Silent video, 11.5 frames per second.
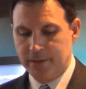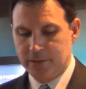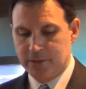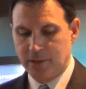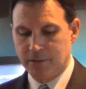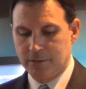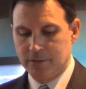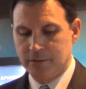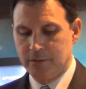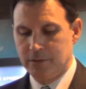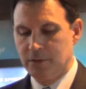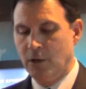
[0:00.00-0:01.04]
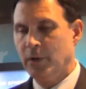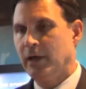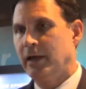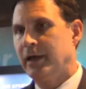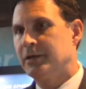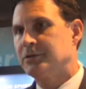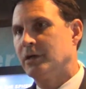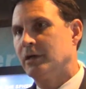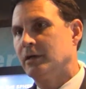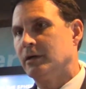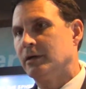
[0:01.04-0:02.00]
So Jknoaa has
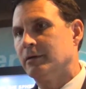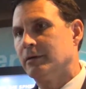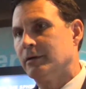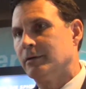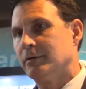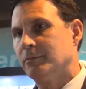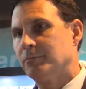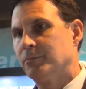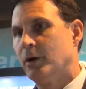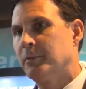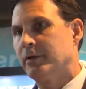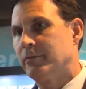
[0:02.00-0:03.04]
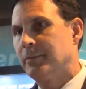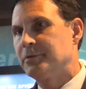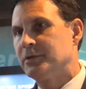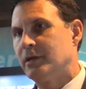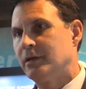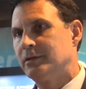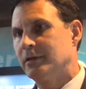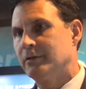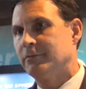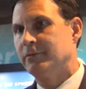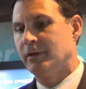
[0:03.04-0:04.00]
a permanent
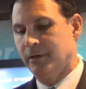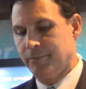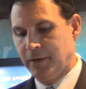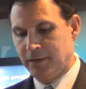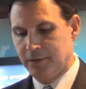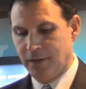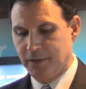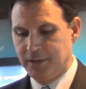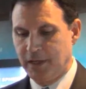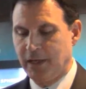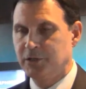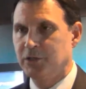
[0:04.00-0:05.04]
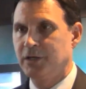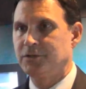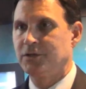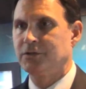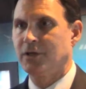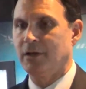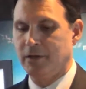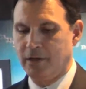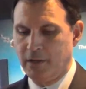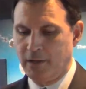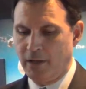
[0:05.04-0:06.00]
representative in DHS's
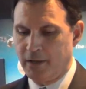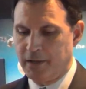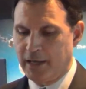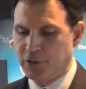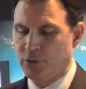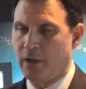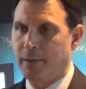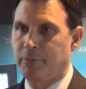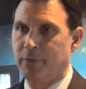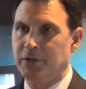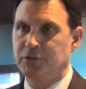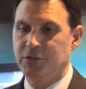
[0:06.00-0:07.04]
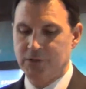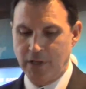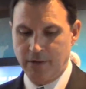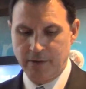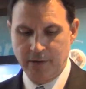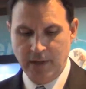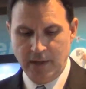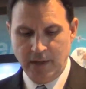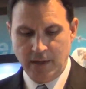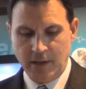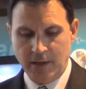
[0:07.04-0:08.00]
National Operations Center.
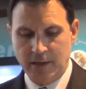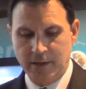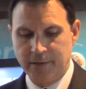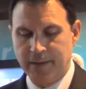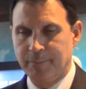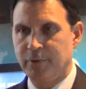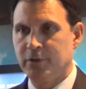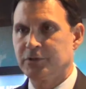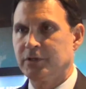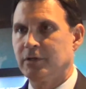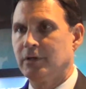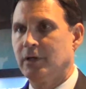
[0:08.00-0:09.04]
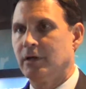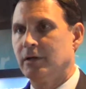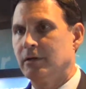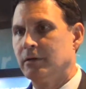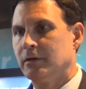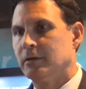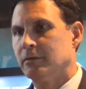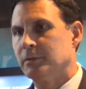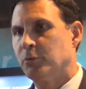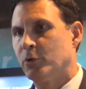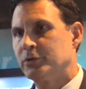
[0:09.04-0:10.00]
That person
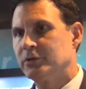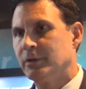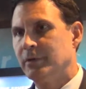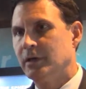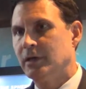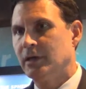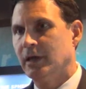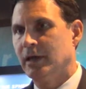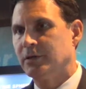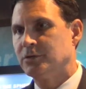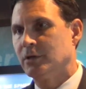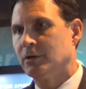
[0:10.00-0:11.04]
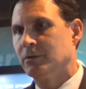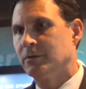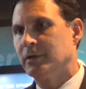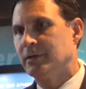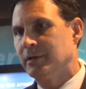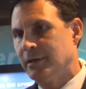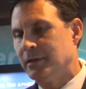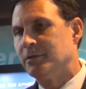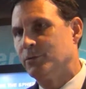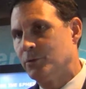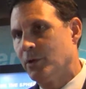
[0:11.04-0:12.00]
reports to me, and so
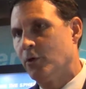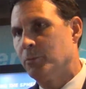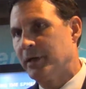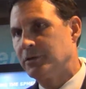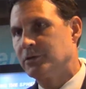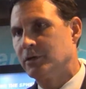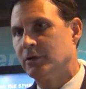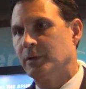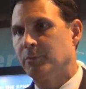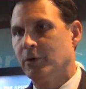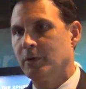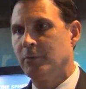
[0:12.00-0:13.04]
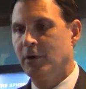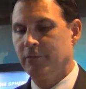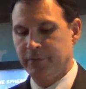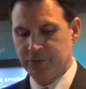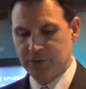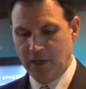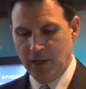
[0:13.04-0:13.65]
through the Homeland Security Program Office.